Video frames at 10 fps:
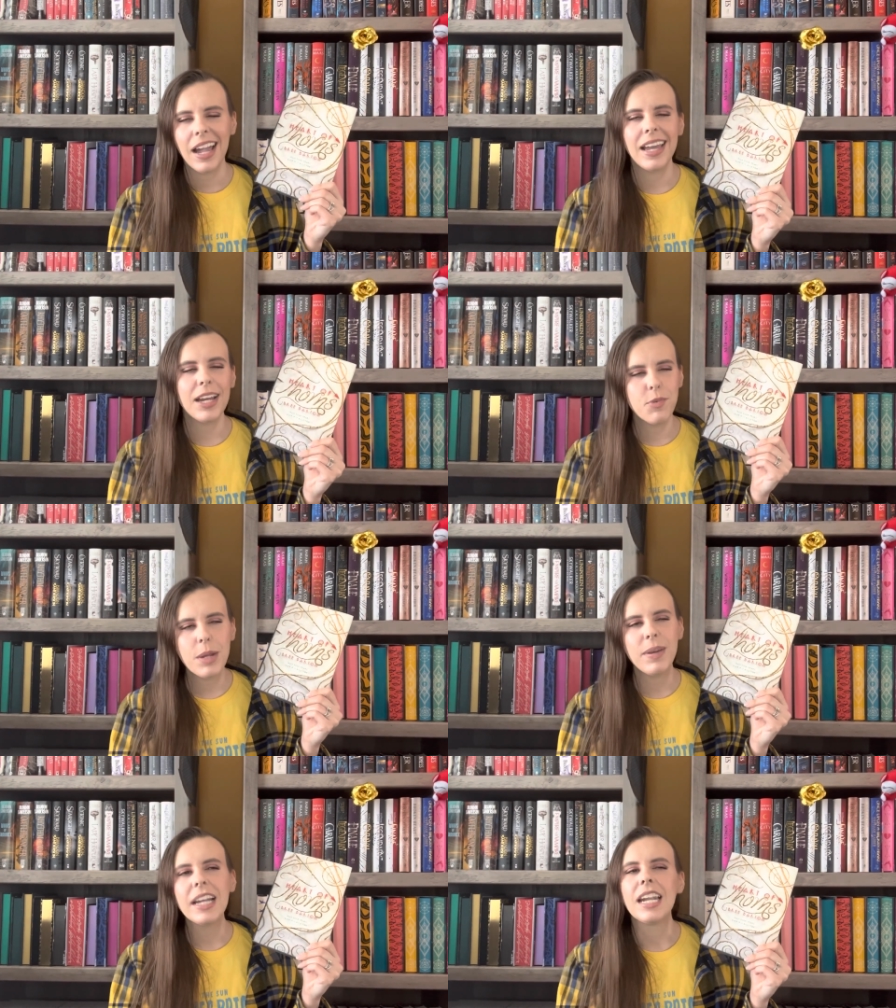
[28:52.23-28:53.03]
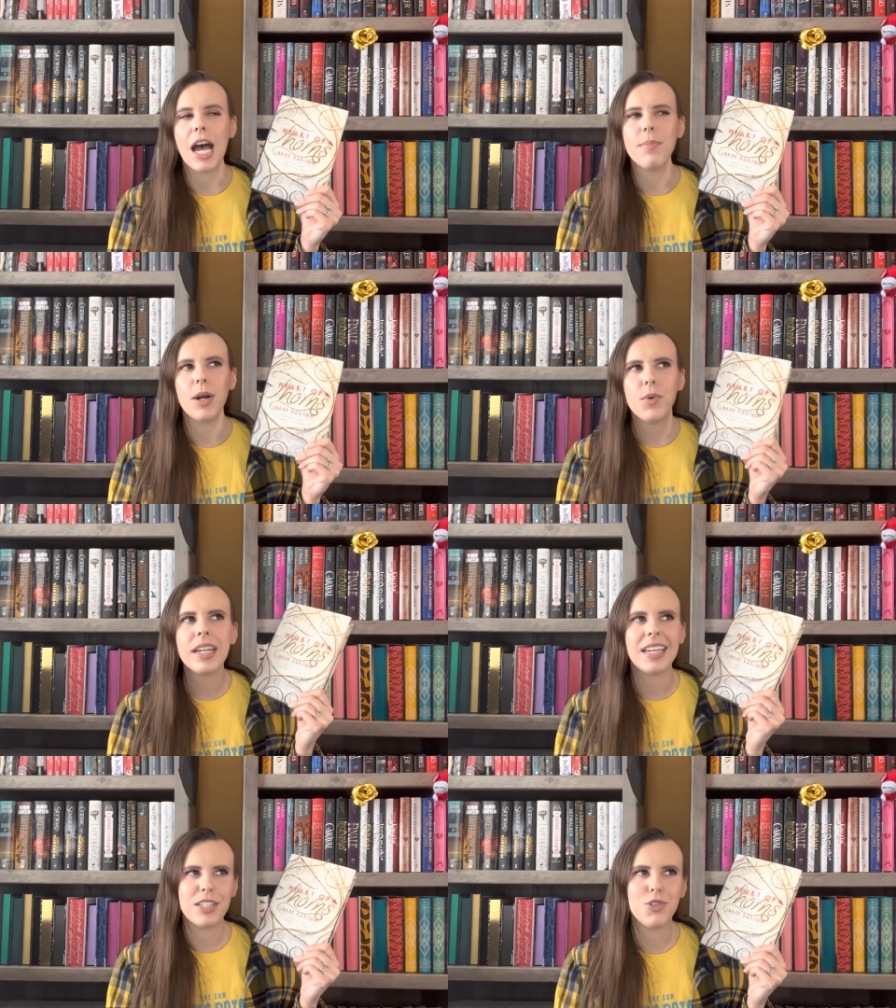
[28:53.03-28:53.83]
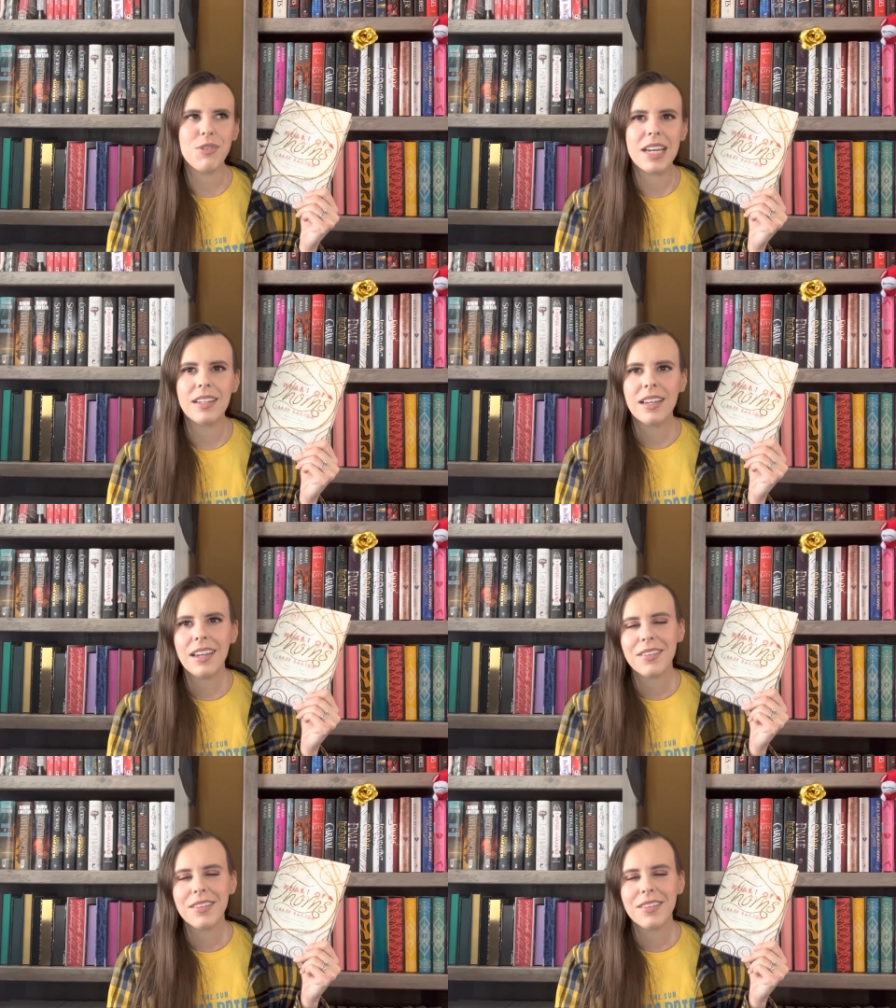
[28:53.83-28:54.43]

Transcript: and I want to pick it up. I want to get to it.